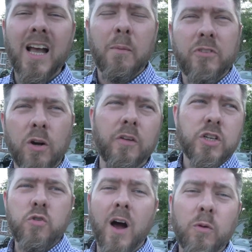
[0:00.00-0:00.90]
comes in on the
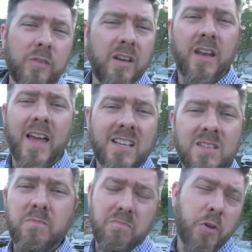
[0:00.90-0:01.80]
truck within the
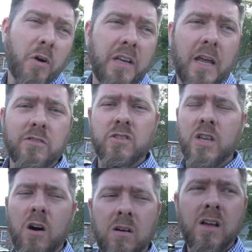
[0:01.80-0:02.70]
next 30 days or so,